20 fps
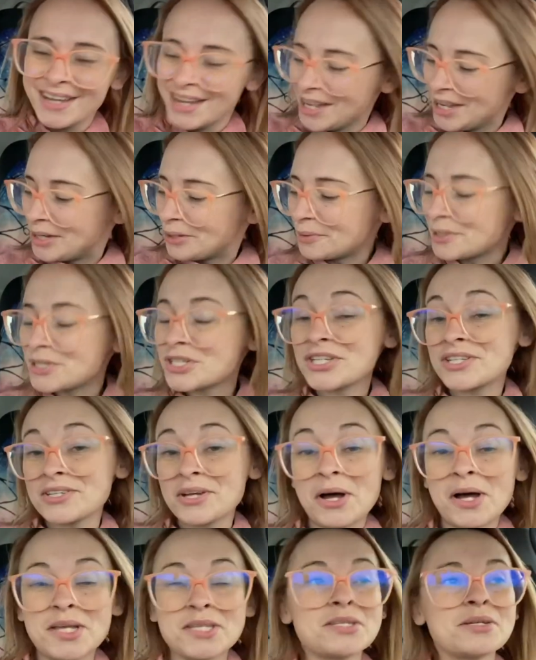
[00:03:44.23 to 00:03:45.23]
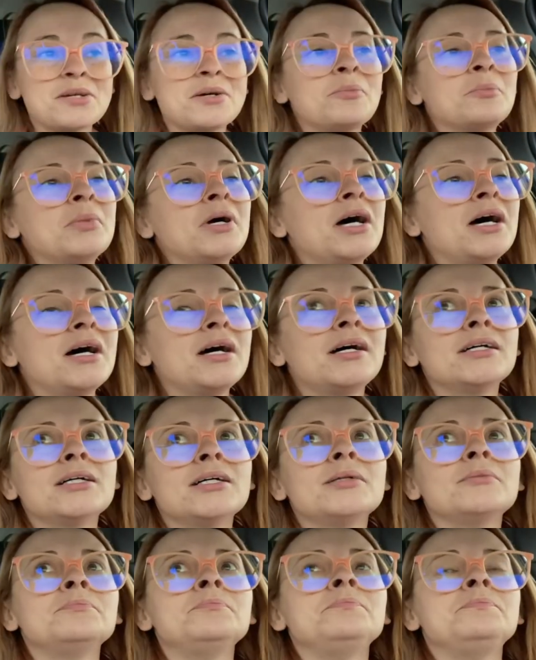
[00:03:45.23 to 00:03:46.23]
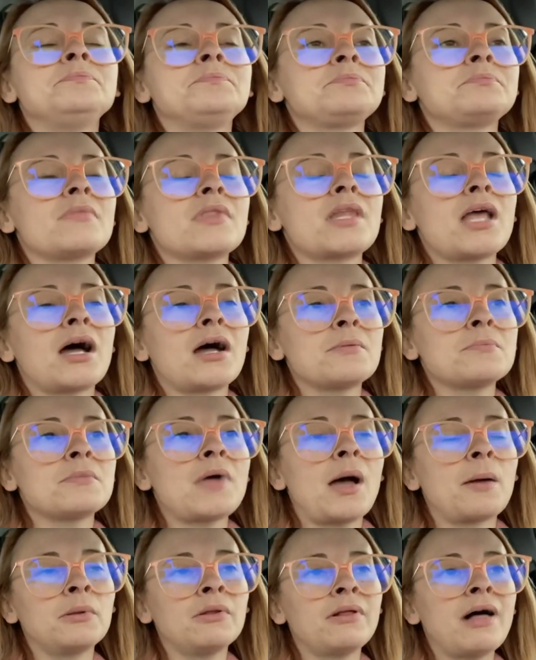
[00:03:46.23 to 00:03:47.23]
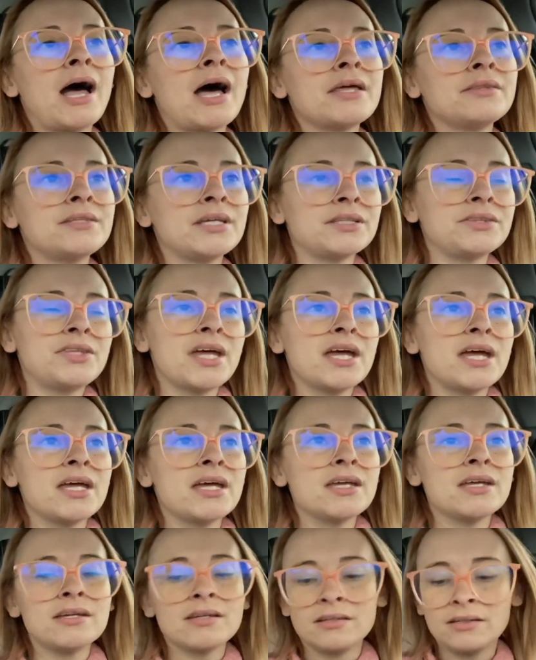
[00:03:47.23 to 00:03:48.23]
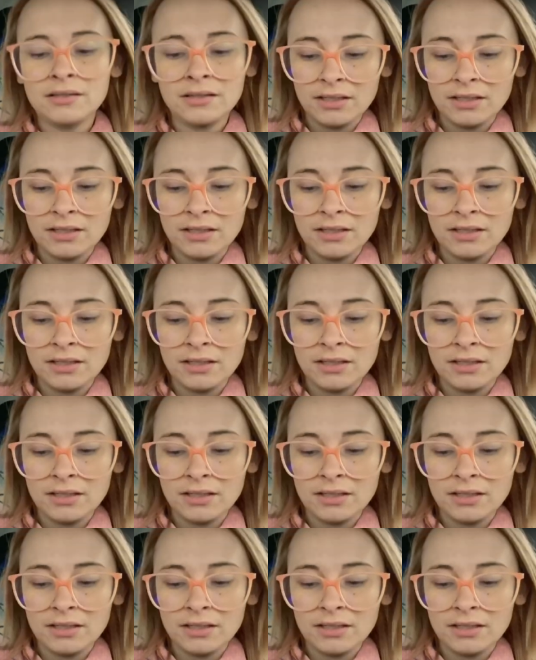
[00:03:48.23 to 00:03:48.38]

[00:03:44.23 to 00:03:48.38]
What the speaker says: which is awesome. I'm glad that they